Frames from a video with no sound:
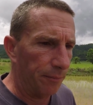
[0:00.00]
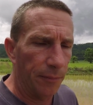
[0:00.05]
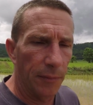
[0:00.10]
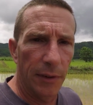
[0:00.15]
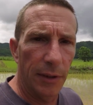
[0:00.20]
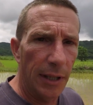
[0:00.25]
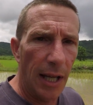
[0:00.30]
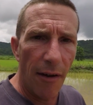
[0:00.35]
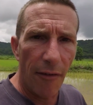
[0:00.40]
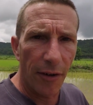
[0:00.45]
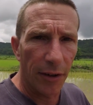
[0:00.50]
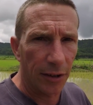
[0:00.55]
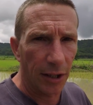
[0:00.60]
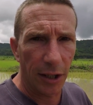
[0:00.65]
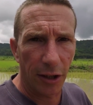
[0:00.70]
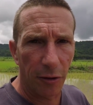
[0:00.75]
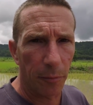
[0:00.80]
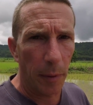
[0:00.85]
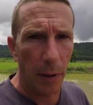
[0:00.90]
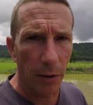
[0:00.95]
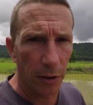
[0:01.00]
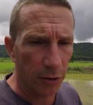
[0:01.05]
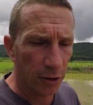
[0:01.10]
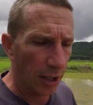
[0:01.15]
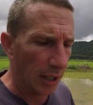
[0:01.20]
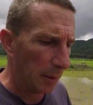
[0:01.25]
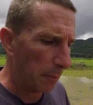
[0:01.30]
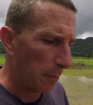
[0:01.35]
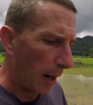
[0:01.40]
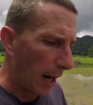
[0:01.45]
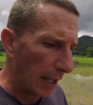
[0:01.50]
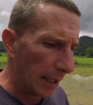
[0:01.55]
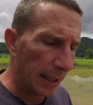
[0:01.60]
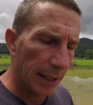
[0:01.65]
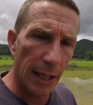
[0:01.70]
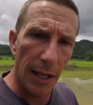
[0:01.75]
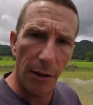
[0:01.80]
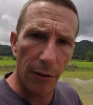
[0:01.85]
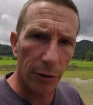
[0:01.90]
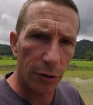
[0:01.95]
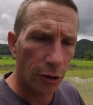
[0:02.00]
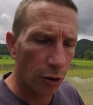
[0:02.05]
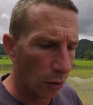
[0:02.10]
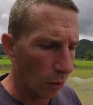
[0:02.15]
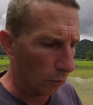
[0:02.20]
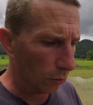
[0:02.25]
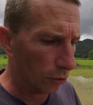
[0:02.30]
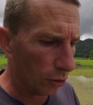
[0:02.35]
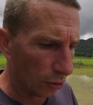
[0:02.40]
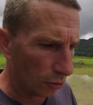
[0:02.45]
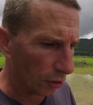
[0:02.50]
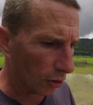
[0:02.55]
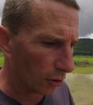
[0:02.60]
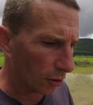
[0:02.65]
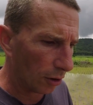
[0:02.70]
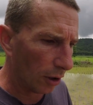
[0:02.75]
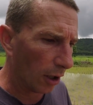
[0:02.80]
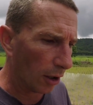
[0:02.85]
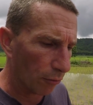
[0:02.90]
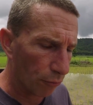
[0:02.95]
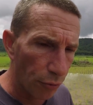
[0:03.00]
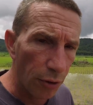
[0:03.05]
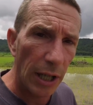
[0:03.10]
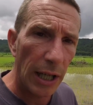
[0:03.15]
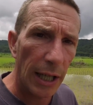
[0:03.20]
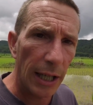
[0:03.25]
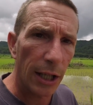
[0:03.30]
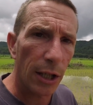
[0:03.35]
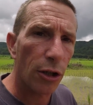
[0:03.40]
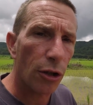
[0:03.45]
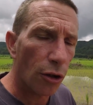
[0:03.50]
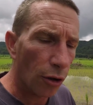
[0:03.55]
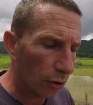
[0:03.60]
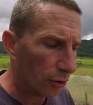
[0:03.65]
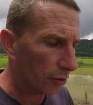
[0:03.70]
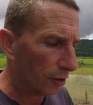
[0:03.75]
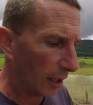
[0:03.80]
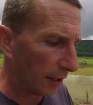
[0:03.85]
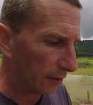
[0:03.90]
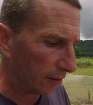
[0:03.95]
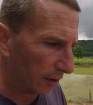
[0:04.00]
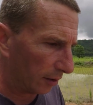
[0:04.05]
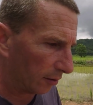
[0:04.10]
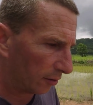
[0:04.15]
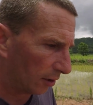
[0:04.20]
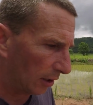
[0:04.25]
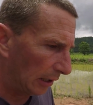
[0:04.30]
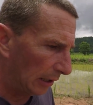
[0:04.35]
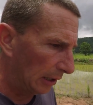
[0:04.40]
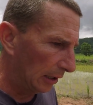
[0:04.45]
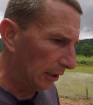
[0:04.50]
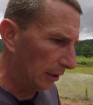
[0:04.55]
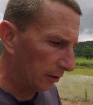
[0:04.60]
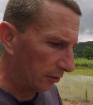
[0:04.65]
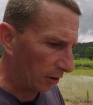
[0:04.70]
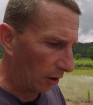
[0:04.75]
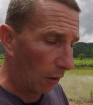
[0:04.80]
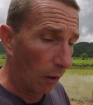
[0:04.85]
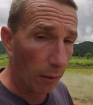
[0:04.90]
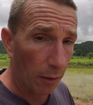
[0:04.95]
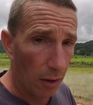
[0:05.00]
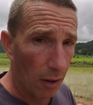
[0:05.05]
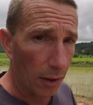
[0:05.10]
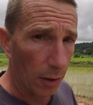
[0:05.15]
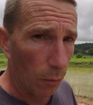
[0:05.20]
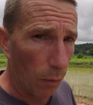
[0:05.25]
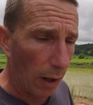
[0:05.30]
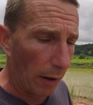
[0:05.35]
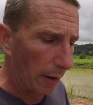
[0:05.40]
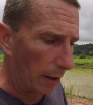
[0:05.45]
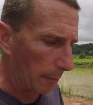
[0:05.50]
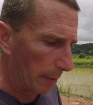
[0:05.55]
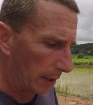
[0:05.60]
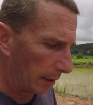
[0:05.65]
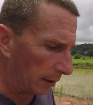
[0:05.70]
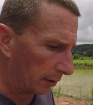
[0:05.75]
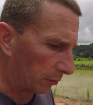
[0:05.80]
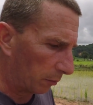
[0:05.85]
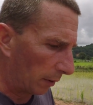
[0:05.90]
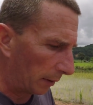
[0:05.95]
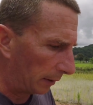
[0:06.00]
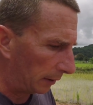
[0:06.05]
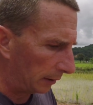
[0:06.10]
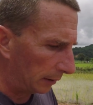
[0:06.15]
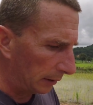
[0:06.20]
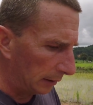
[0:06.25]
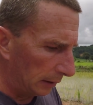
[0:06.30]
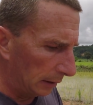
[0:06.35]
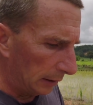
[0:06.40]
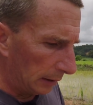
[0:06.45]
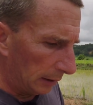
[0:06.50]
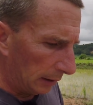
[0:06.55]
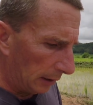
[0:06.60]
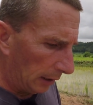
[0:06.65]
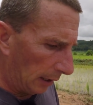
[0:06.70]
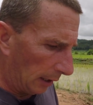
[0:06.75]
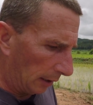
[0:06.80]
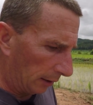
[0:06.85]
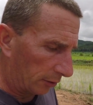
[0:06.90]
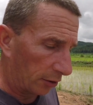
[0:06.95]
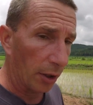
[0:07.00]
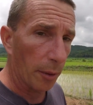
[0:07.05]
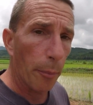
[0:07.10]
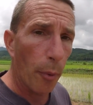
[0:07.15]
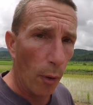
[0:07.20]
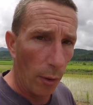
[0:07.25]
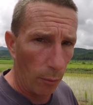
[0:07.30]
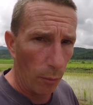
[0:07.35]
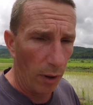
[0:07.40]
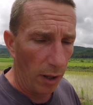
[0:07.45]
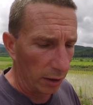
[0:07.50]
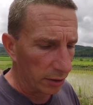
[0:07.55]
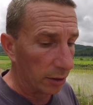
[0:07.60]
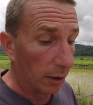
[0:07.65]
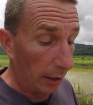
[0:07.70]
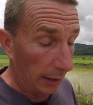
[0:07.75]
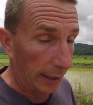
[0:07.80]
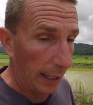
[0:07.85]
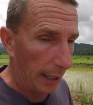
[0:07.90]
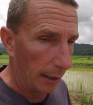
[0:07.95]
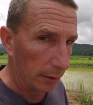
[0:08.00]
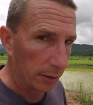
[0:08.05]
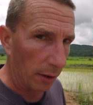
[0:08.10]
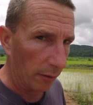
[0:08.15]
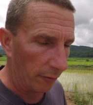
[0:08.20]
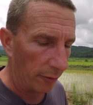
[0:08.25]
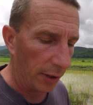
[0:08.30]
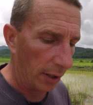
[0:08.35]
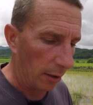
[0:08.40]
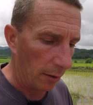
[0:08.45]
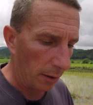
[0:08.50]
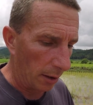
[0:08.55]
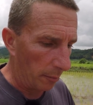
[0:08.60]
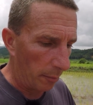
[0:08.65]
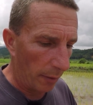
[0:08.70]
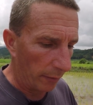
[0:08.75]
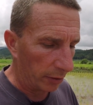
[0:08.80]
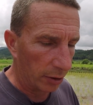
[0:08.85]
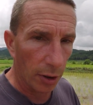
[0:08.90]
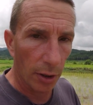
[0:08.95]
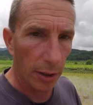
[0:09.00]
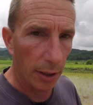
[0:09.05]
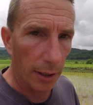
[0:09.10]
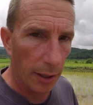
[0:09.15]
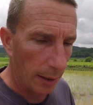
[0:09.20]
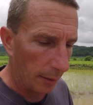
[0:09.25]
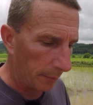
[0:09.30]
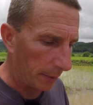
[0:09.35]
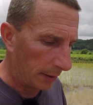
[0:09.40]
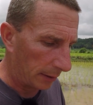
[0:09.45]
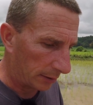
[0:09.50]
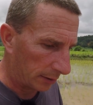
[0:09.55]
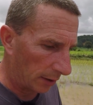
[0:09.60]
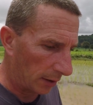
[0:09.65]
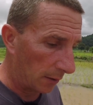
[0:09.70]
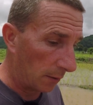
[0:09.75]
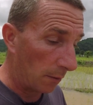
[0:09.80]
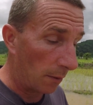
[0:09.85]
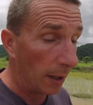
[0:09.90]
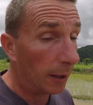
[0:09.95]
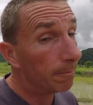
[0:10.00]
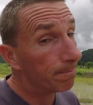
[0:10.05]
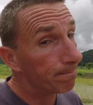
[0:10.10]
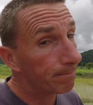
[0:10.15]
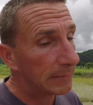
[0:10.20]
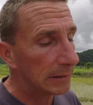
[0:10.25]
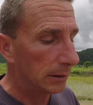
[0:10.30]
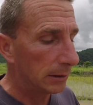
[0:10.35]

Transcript: never experienced any pain in there at all. Just a really good dentist. So I'm kind of worrying about this one, to the point where I don't think I'm going to bother turning up. So